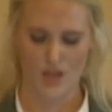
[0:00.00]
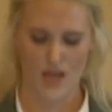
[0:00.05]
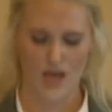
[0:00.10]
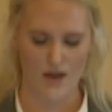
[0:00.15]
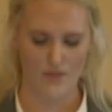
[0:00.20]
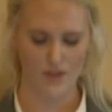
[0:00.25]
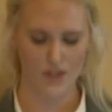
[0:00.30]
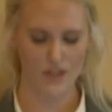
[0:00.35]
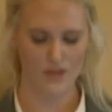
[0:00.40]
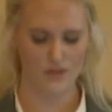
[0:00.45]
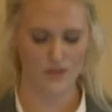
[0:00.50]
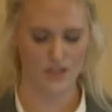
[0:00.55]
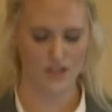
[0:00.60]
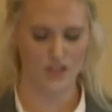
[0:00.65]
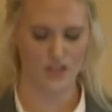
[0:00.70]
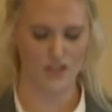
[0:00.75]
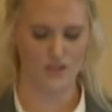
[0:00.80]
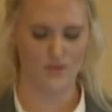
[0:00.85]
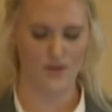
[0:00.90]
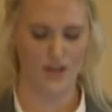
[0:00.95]
Evidence such
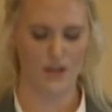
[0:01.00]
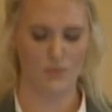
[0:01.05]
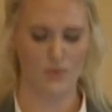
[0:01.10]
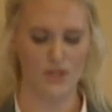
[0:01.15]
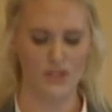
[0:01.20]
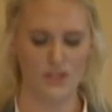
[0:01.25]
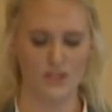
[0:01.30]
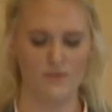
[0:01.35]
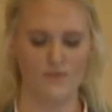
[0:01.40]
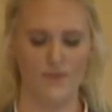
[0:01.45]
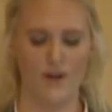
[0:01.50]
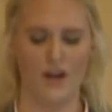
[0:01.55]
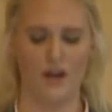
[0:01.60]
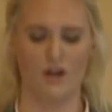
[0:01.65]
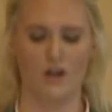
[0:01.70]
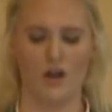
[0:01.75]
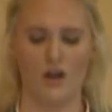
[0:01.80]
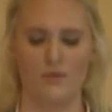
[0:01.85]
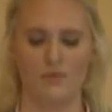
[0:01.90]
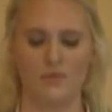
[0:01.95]
as fingerprints and
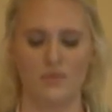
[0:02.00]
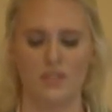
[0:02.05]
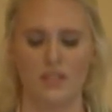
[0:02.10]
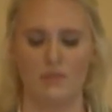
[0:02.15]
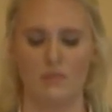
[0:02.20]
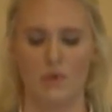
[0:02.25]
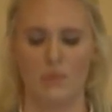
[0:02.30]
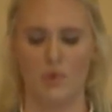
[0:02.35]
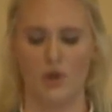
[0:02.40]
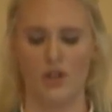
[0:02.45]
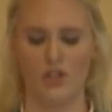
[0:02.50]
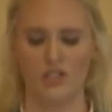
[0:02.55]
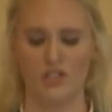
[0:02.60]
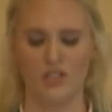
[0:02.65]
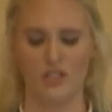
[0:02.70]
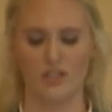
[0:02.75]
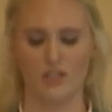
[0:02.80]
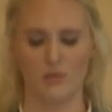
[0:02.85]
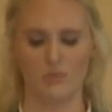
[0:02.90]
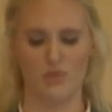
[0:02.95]
firearms can be
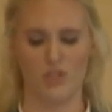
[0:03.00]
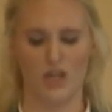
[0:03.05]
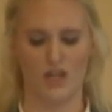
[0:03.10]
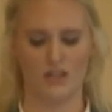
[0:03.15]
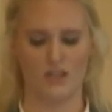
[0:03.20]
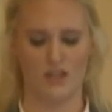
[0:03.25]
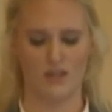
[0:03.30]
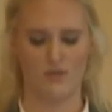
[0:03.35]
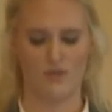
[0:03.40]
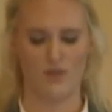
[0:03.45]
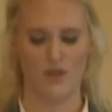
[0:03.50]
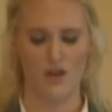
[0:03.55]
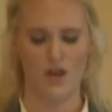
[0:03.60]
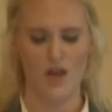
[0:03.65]
partially subjective